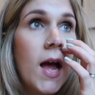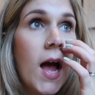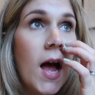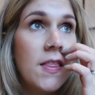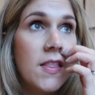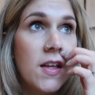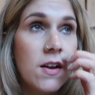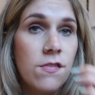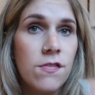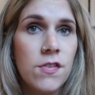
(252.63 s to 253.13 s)

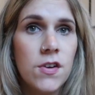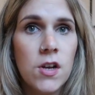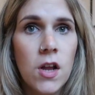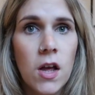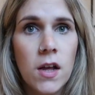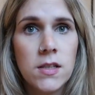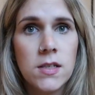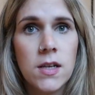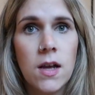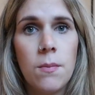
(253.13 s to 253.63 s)
And then for
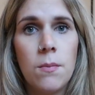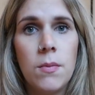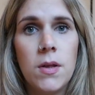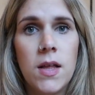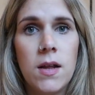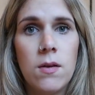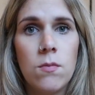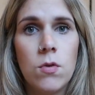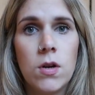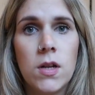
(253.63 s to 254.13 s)
nighttime, we
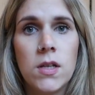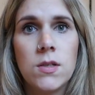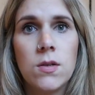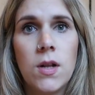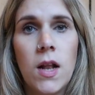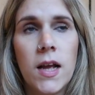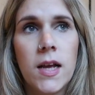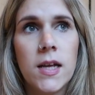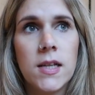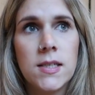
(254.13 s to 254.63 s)
then wanted to